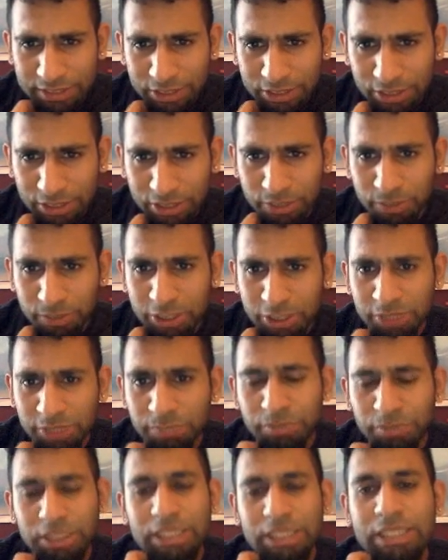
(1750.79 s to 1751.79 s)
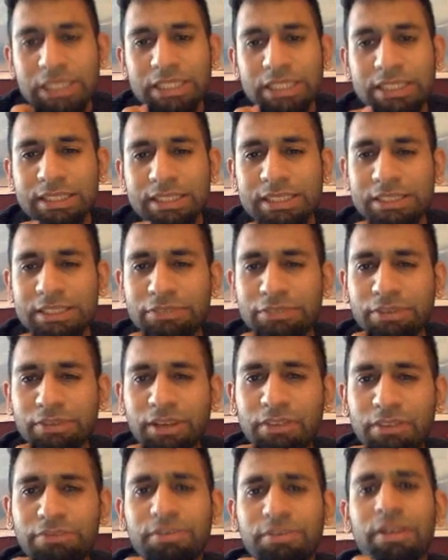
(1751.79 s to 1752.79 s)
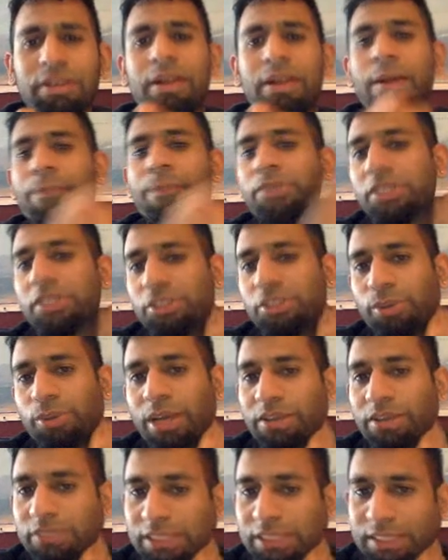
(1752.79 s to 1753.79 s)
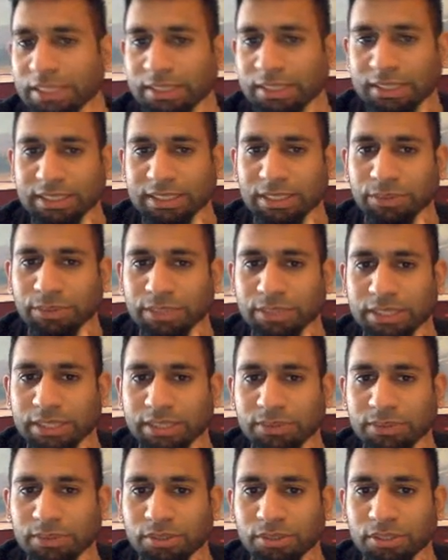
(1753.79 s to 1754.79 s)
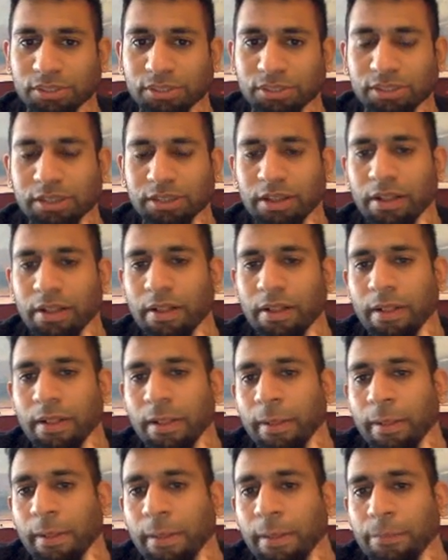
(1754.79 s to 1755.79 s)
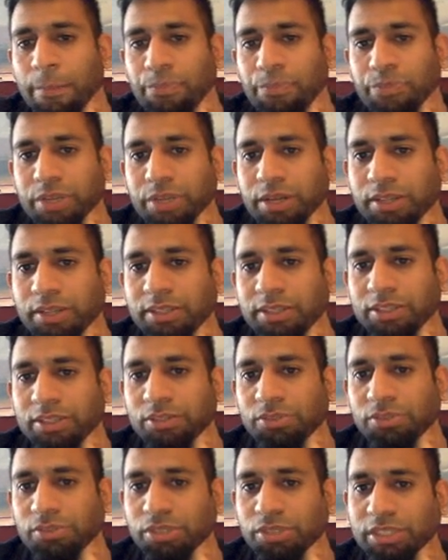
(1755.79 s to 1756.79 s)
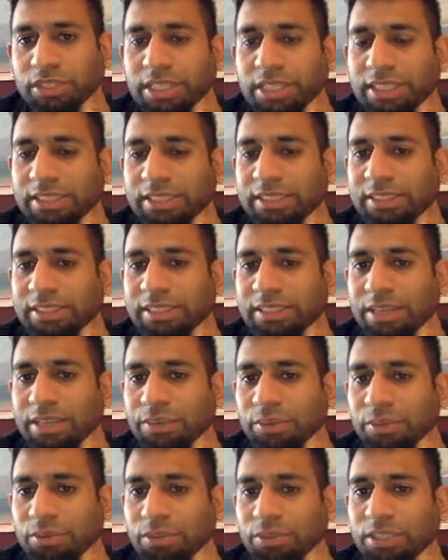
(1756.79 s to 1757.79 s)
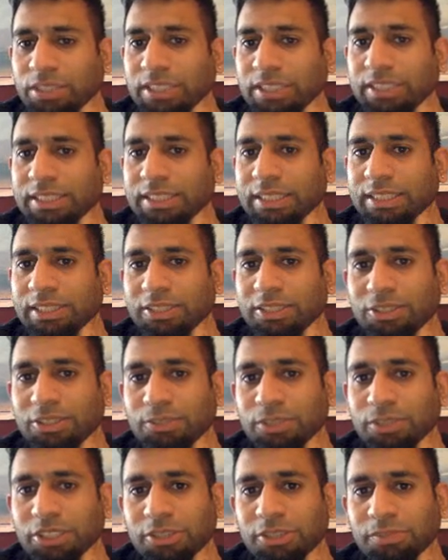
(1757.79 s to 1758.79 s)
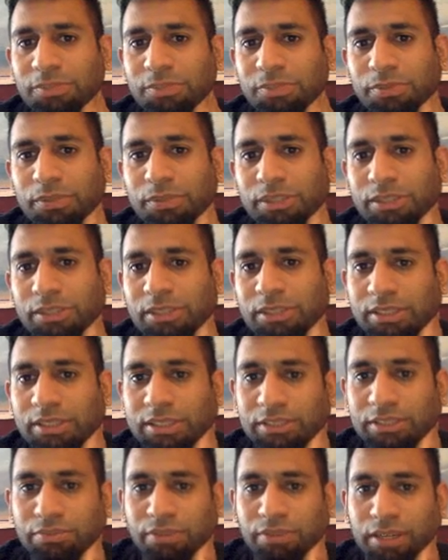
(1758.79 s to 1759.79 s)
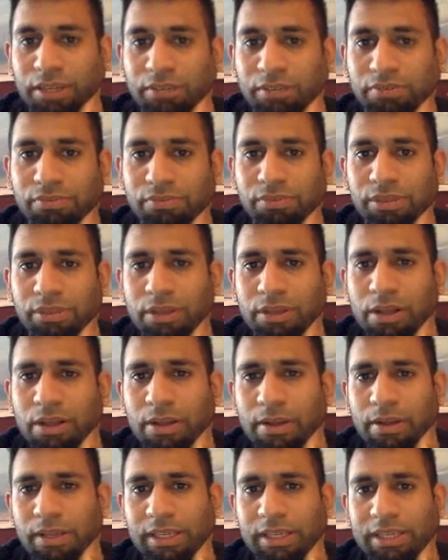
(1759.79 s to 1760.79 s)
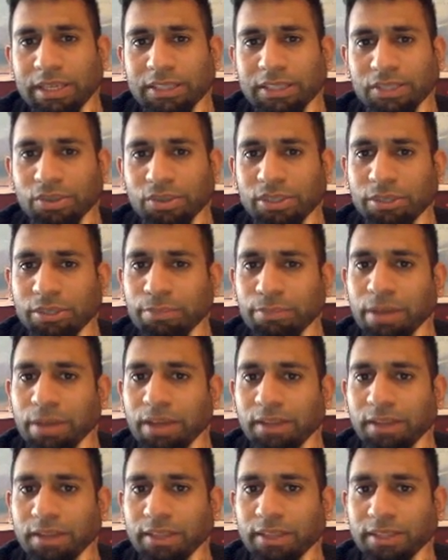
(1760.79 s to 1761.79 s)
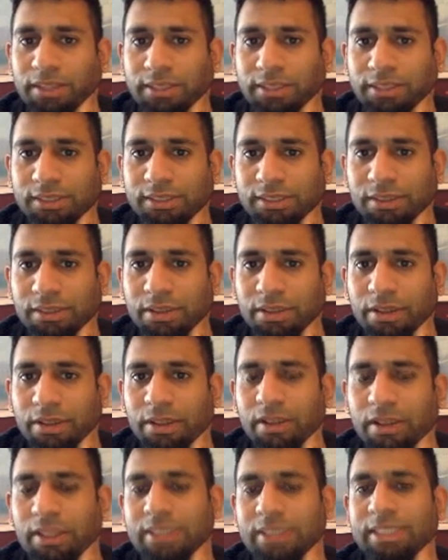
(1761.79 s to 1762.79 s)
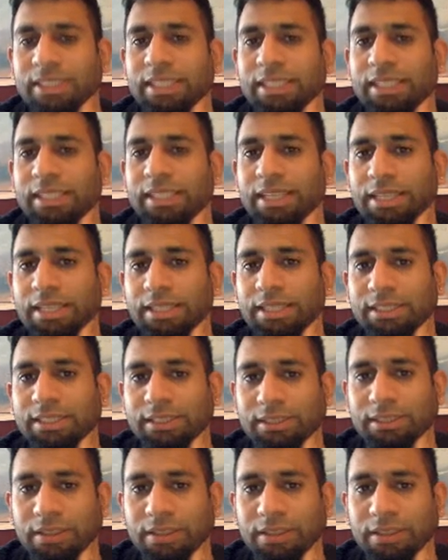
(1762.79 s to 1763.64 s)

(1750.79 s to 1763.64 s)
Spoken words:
Okay, so bishop g5, there's no f6 because I would take the rook. There's no rook takes because that would lose an exchange, so bishop g5, he has to go to the back rank. Let's say e8.